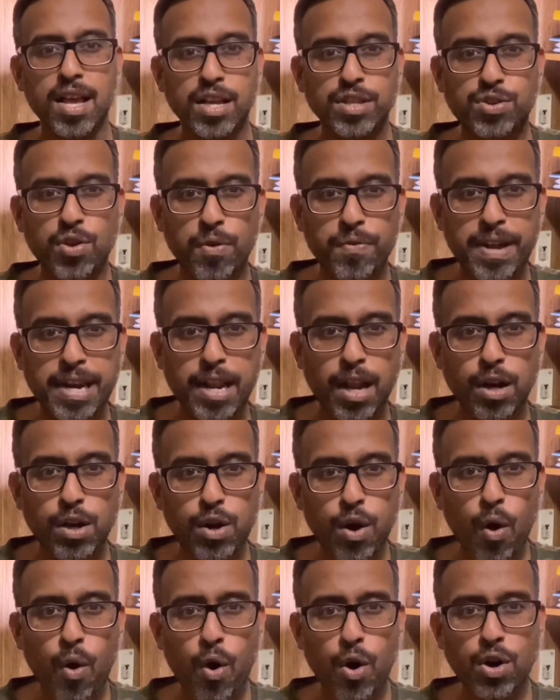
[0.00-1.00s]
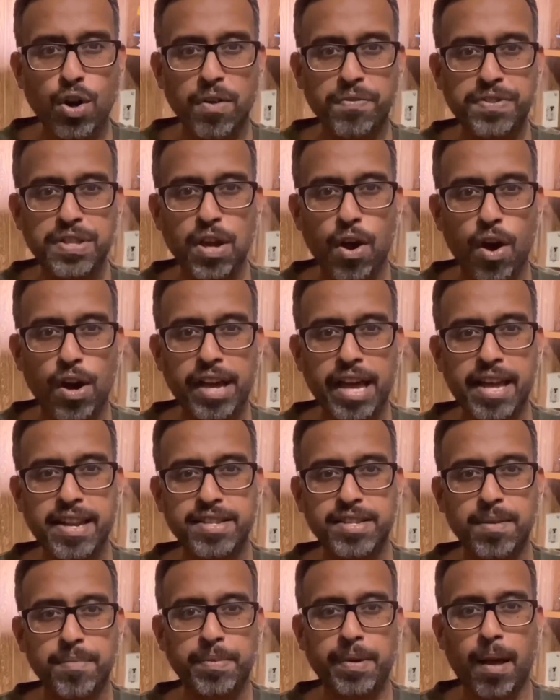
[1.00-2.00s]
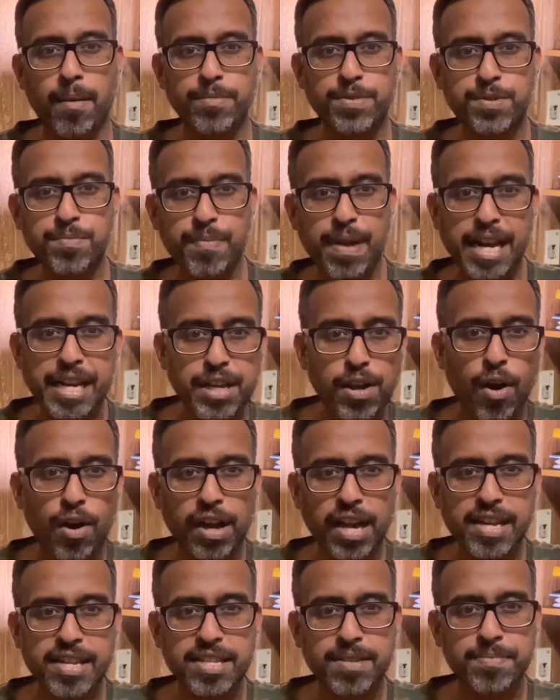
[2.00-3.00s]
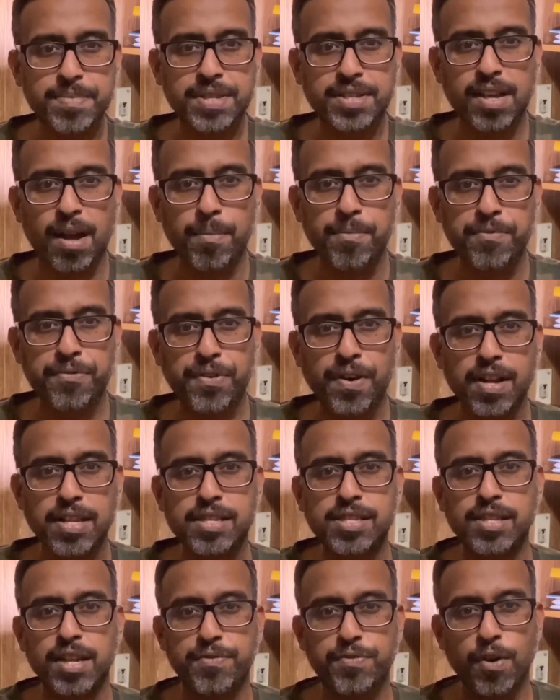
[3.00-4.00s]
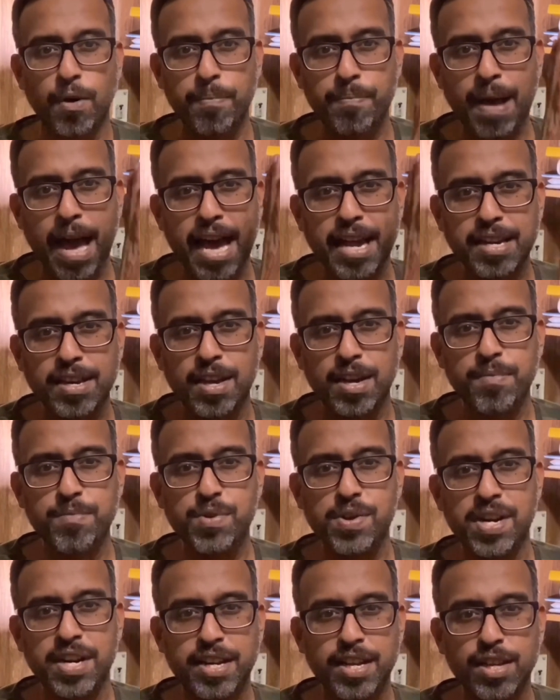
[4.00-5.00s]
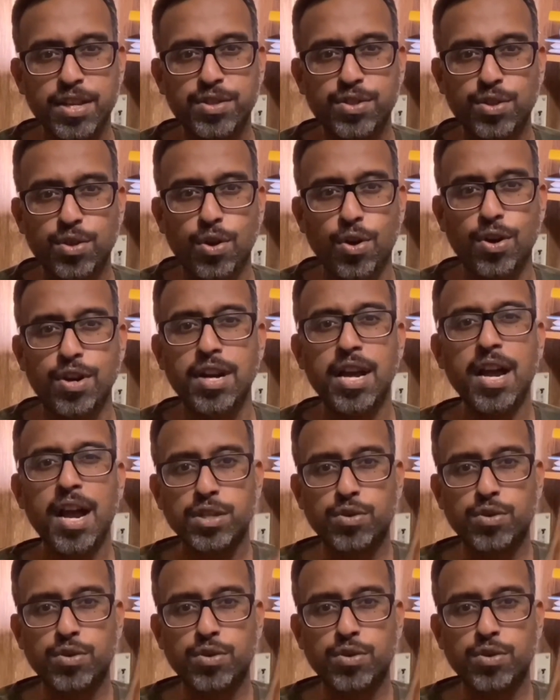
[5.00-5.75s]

So when a load of the organism comes, many organisms come first if your barrier immunity is good.